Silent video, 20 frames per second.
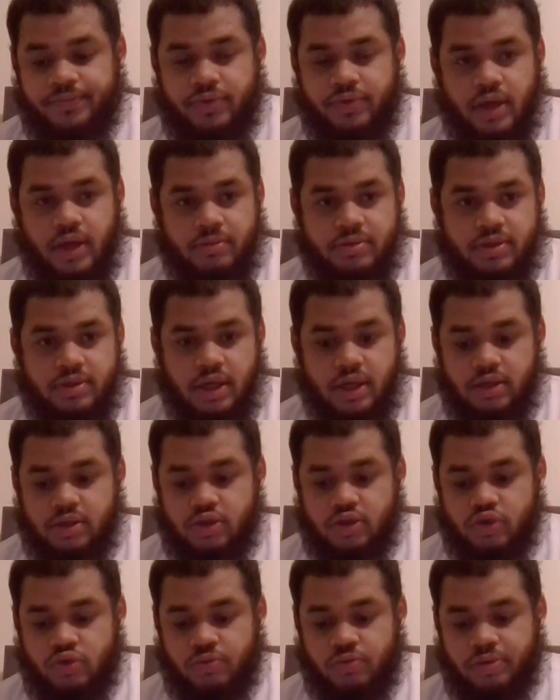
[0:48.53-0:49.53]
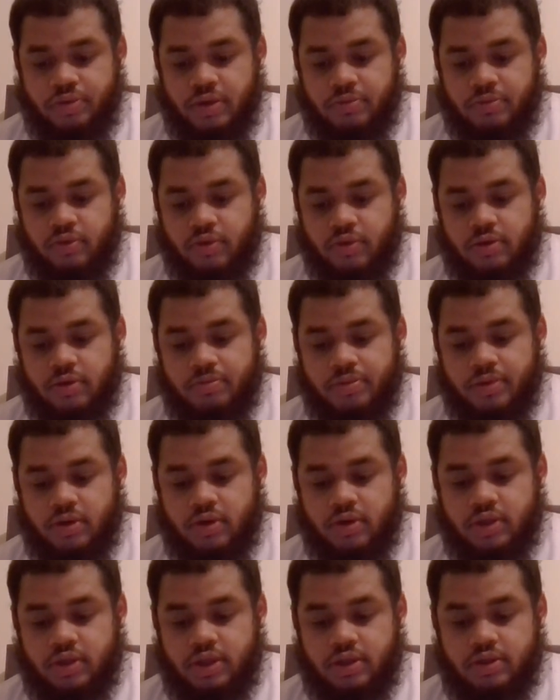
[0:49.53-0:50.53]
You know what I'm saying? Two people in the
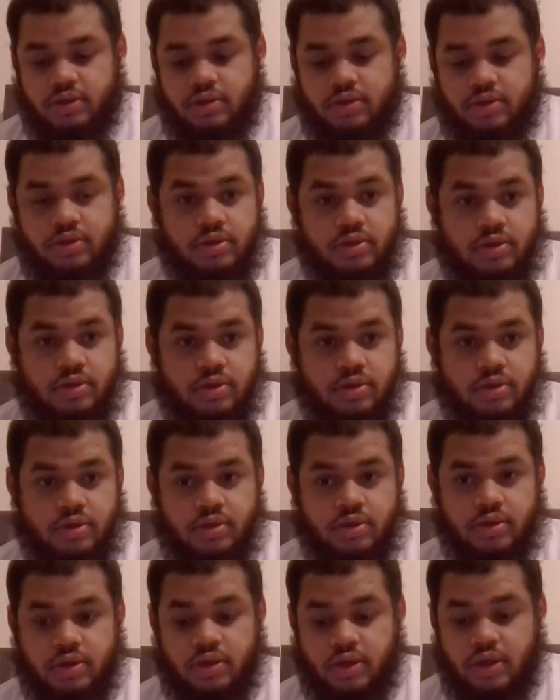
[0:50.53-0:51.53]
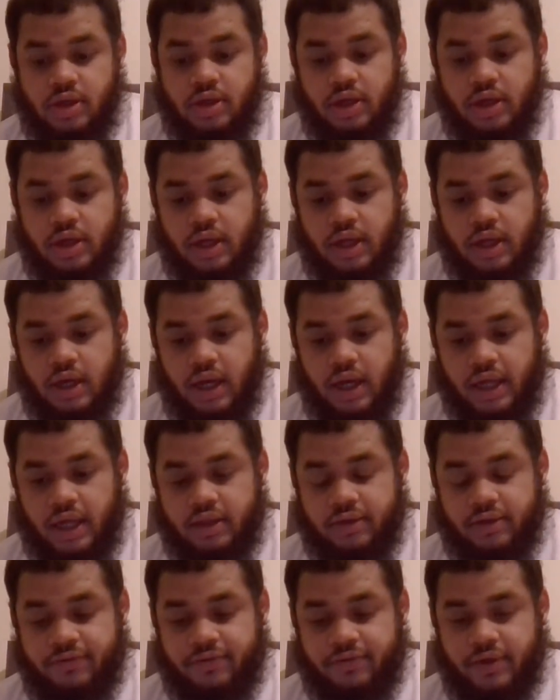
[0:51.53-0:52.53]
building.
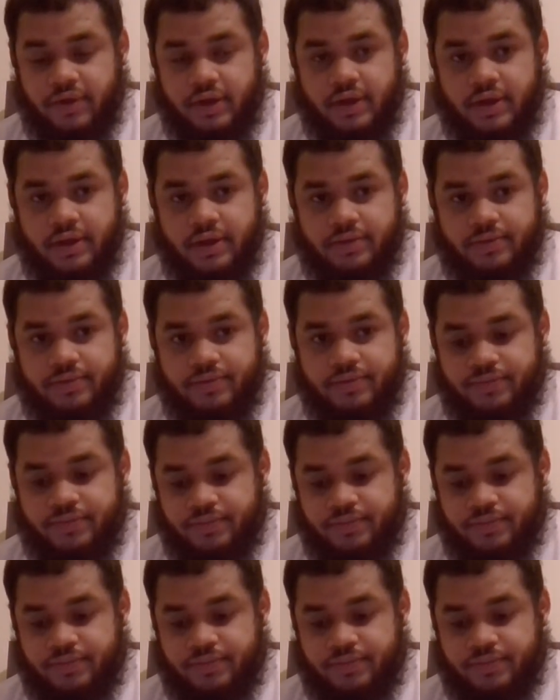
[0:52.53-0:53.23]
Like the vid.